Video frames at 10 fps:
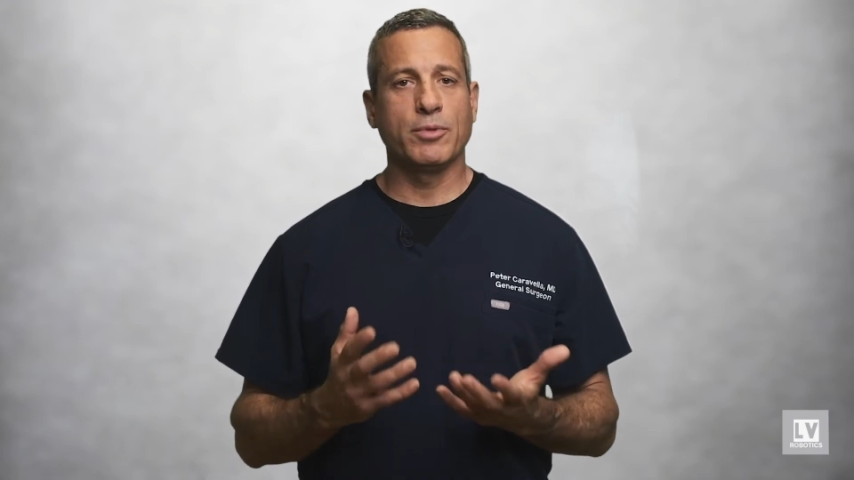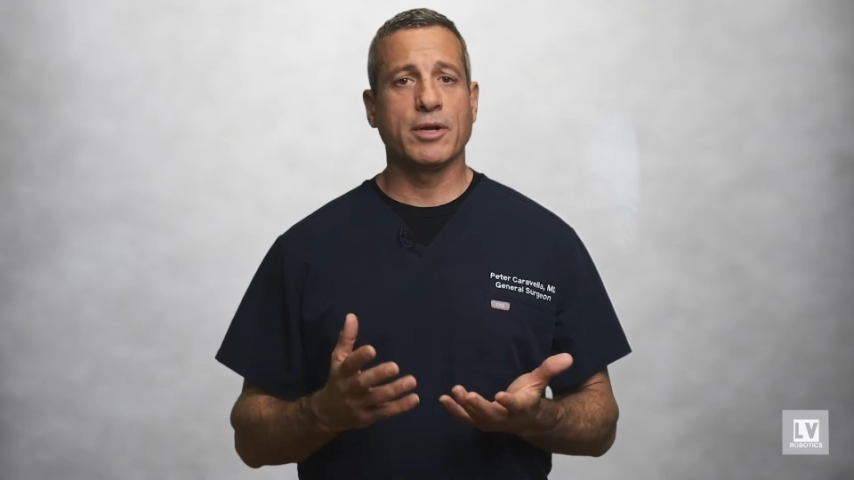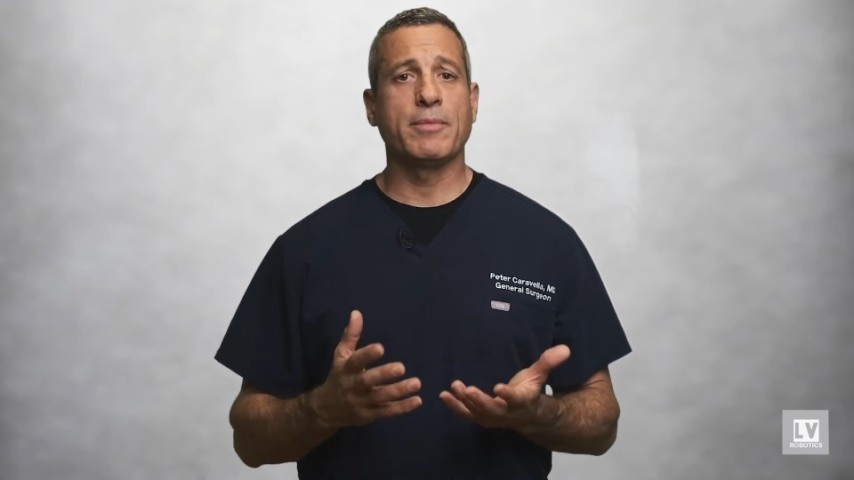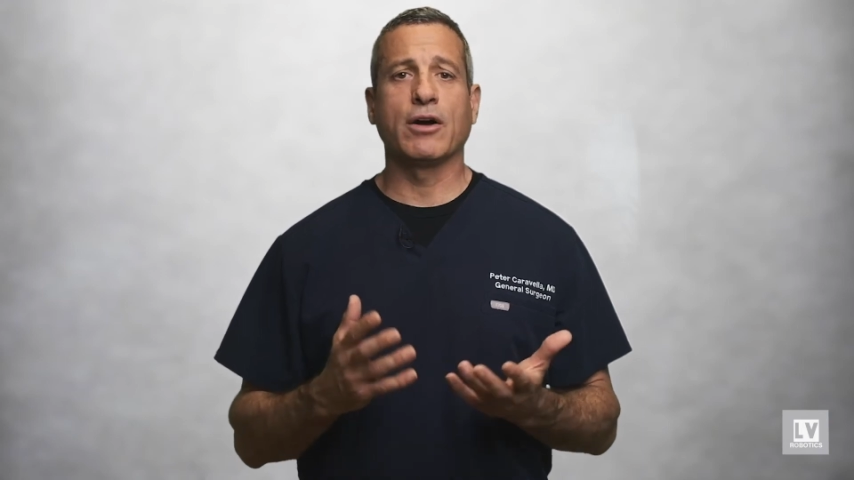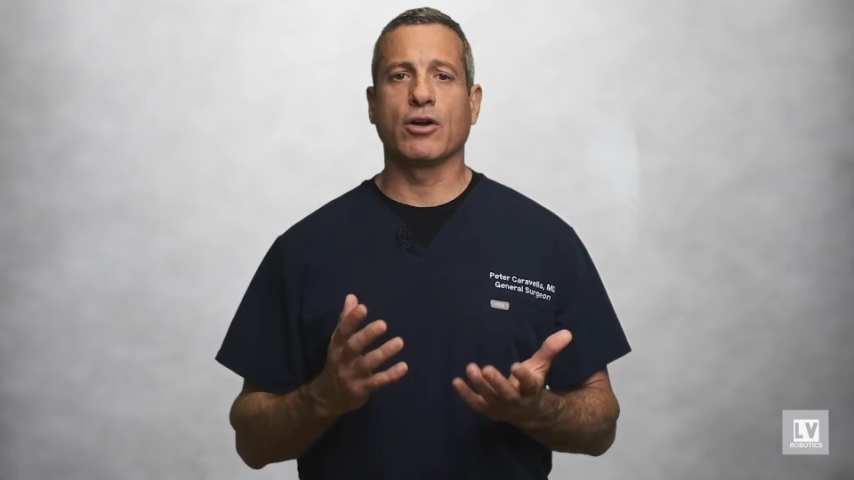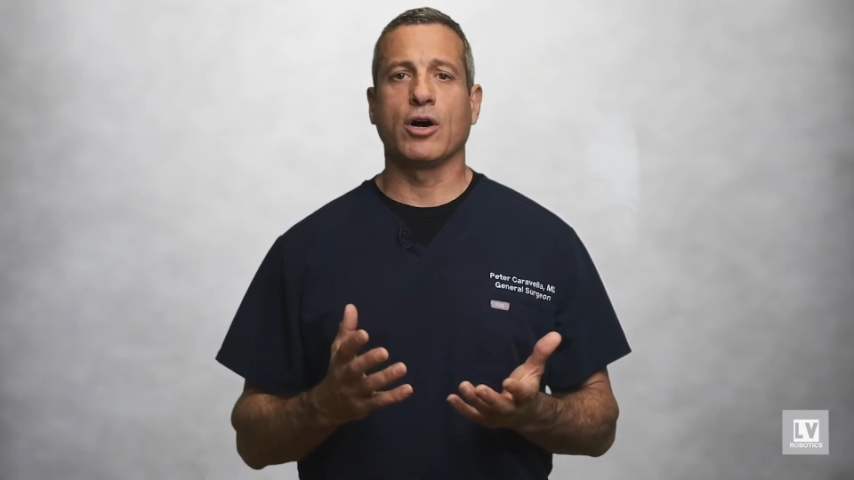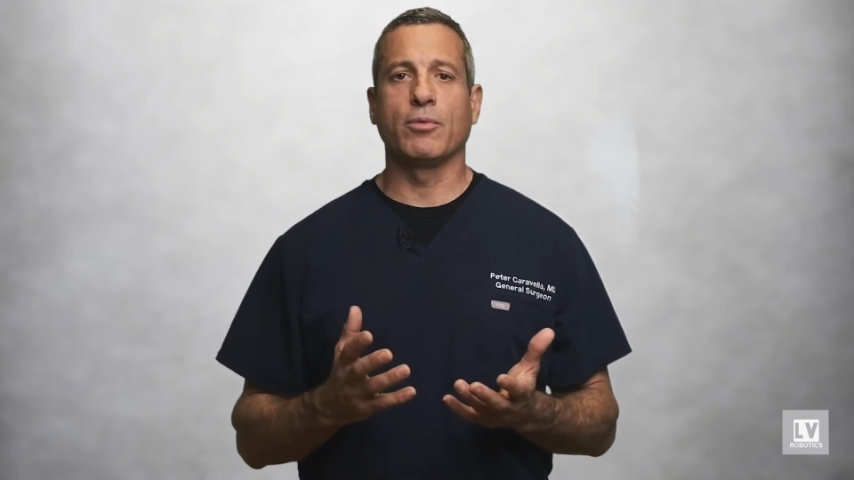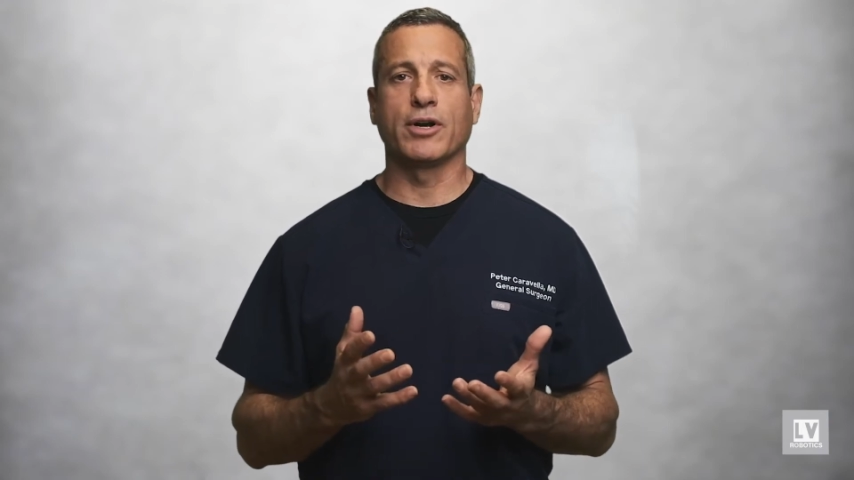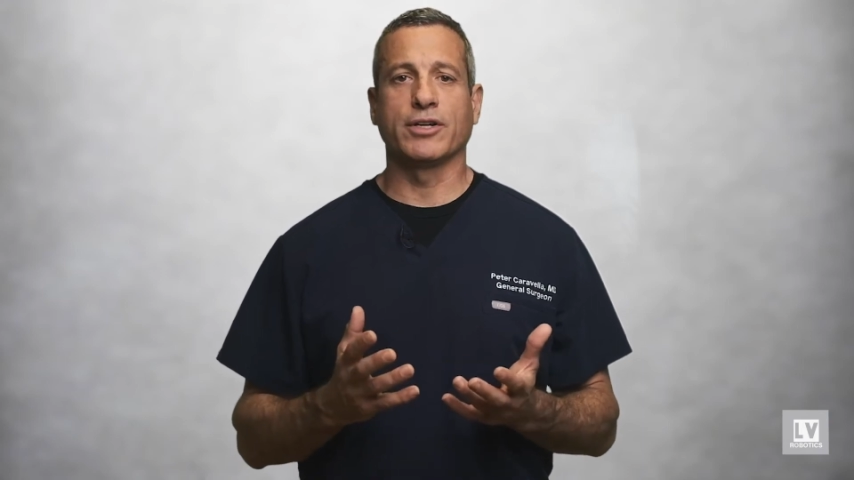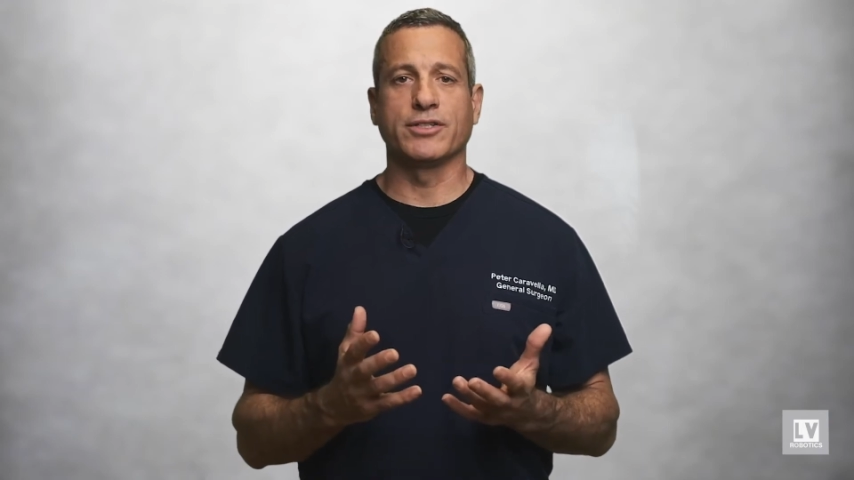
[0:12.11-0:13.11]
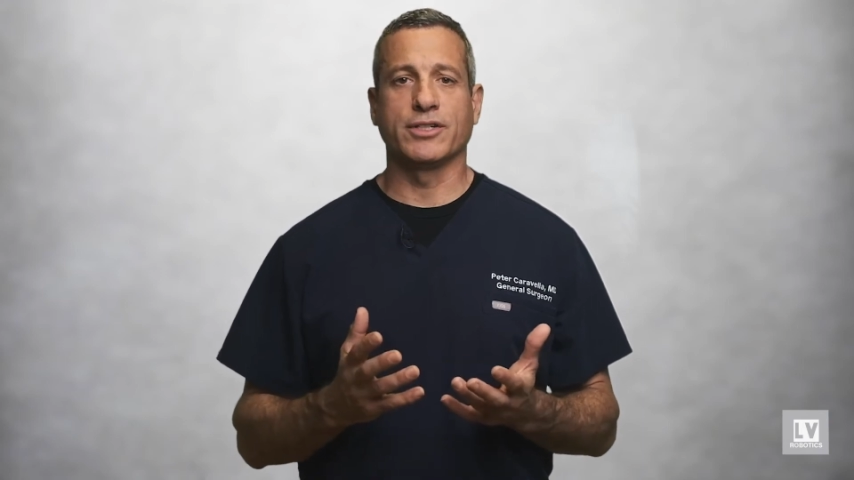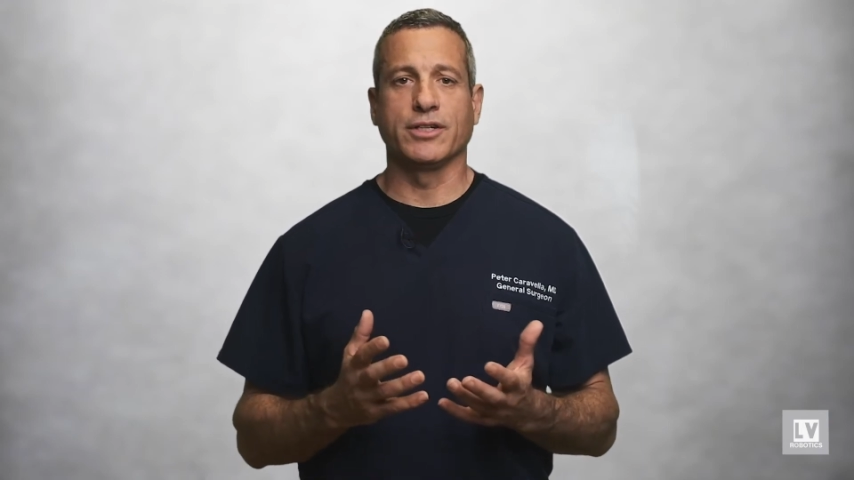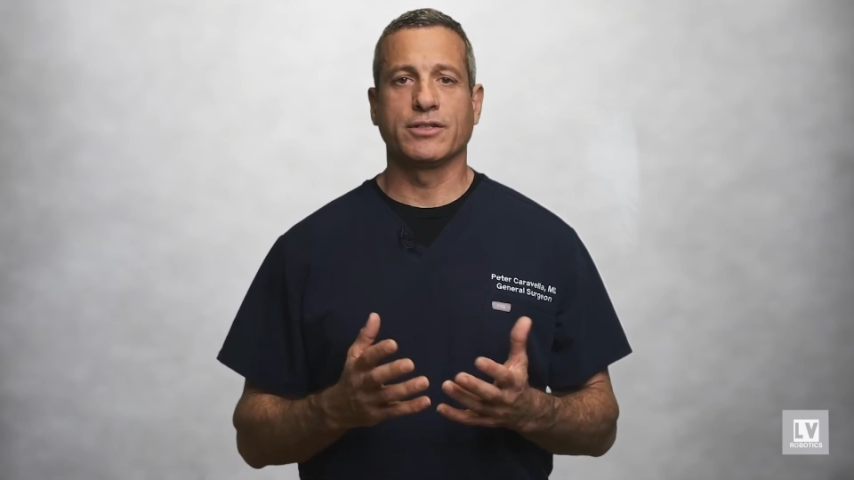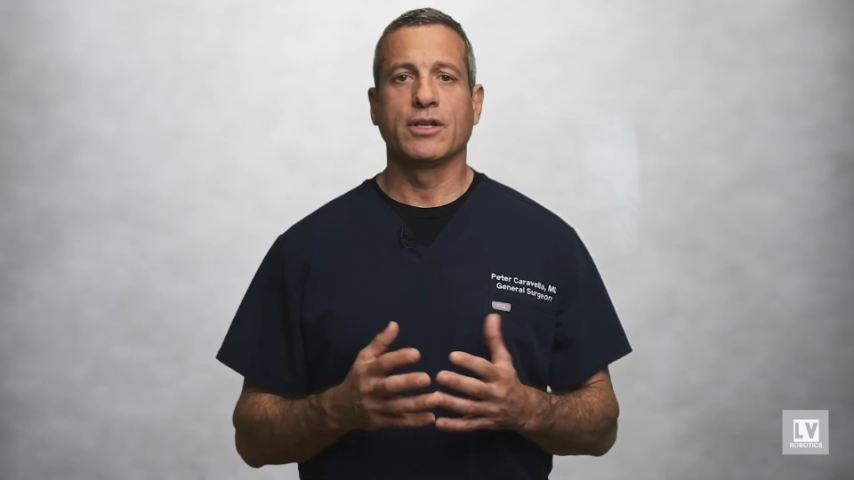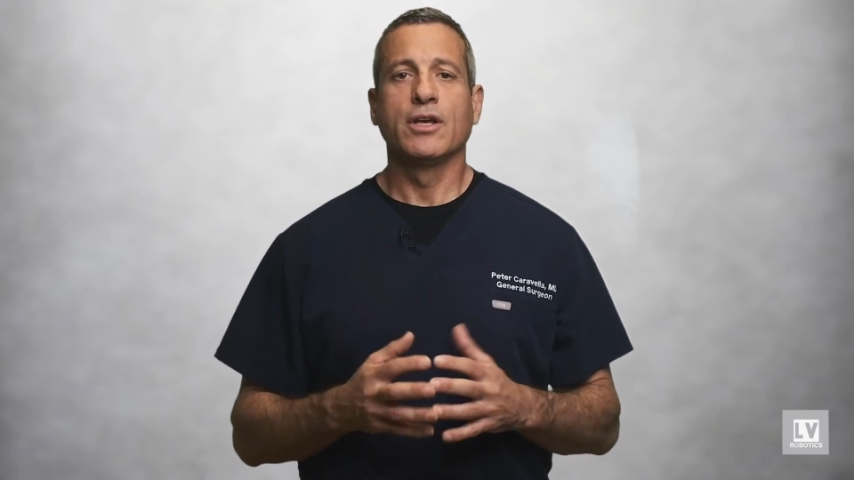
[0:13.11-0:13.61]
bit about gallbladder
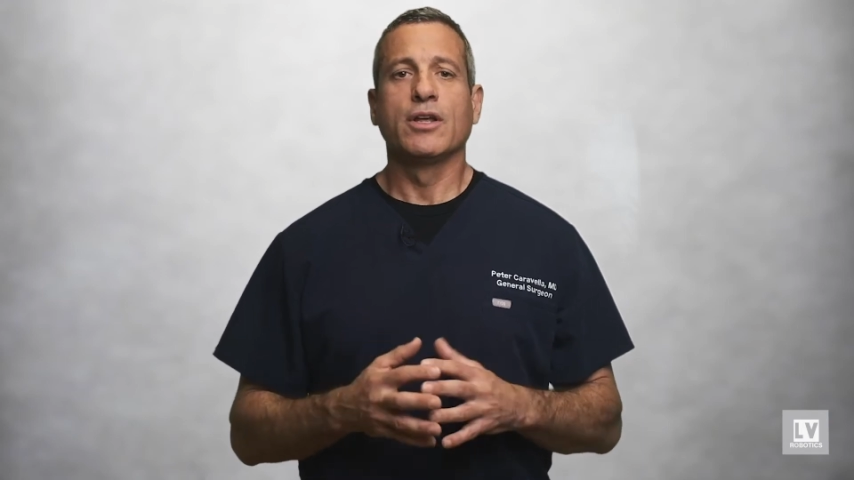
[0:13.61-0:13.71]
disease.